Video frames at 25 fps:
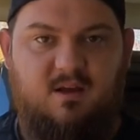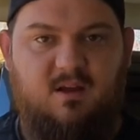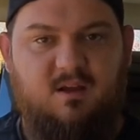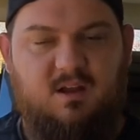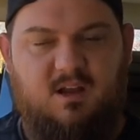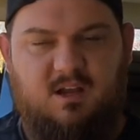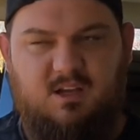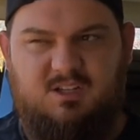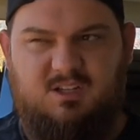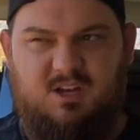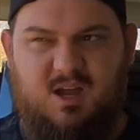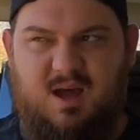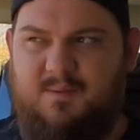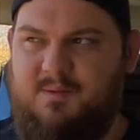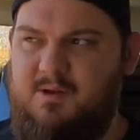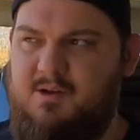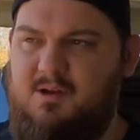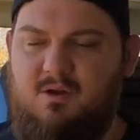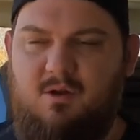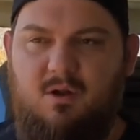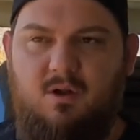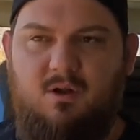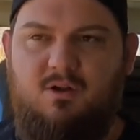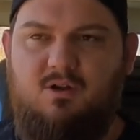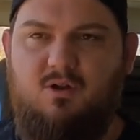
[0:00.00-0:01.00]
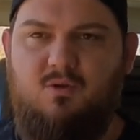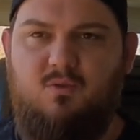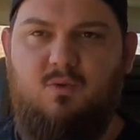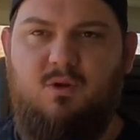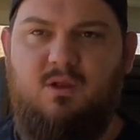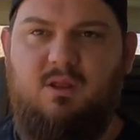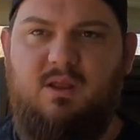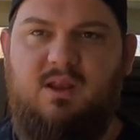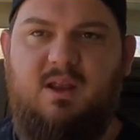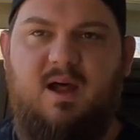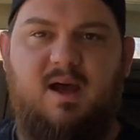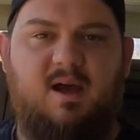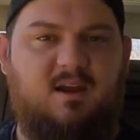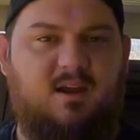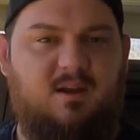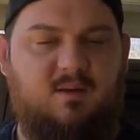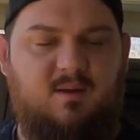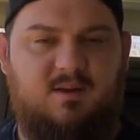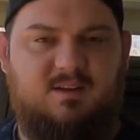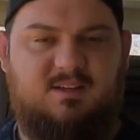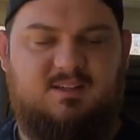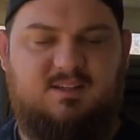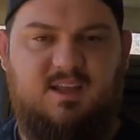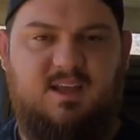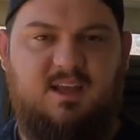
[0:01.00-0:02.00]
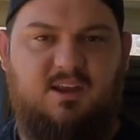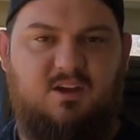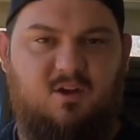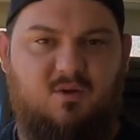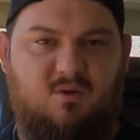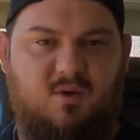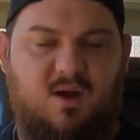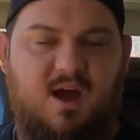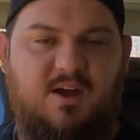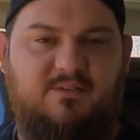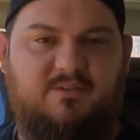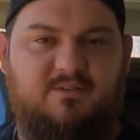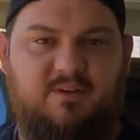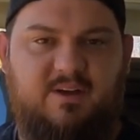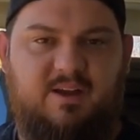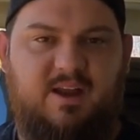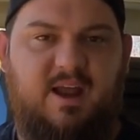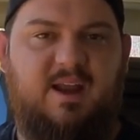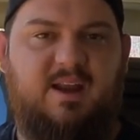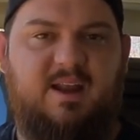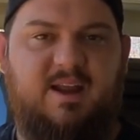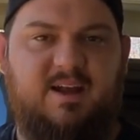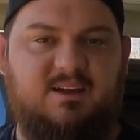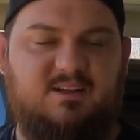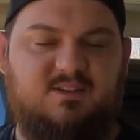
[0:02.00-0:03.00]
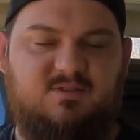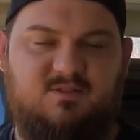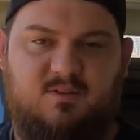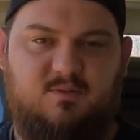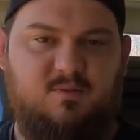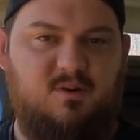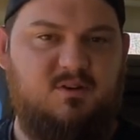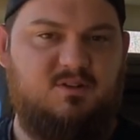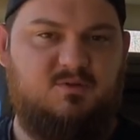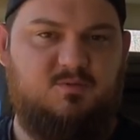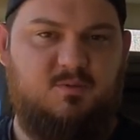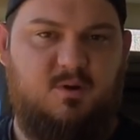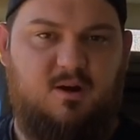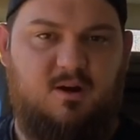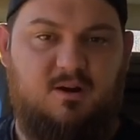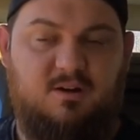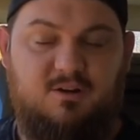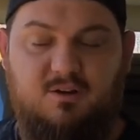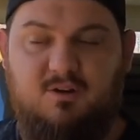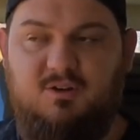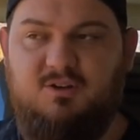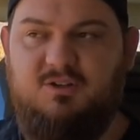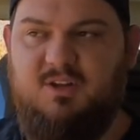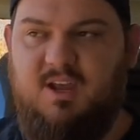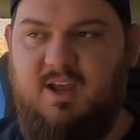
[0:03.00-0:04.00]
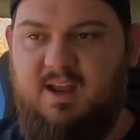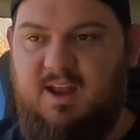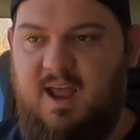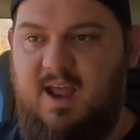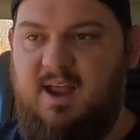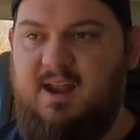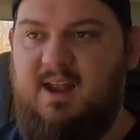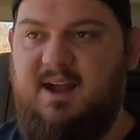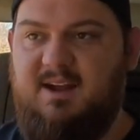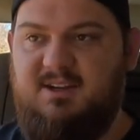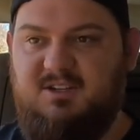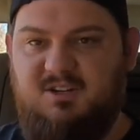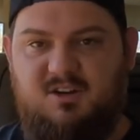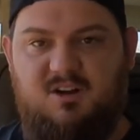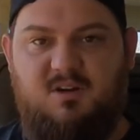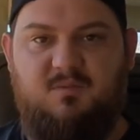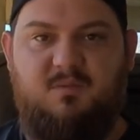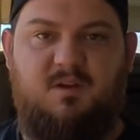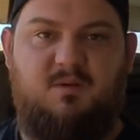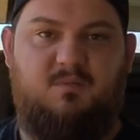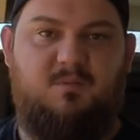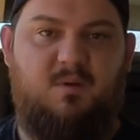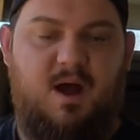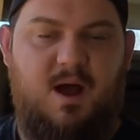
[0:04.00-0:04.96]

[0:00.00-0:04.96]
Because, I mean, you're really not going to be slinging your rifle at 8x for the most part. Usually at 8x, you're going to be